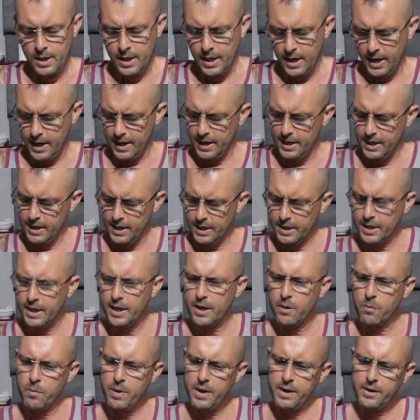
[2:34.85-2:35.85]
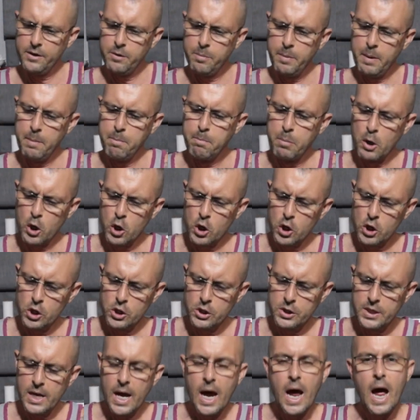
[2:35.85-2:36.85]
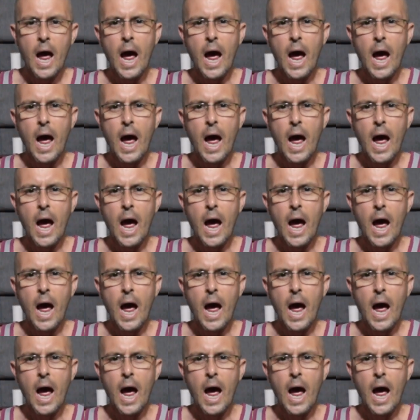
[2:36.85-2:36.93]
and get it ready to be burned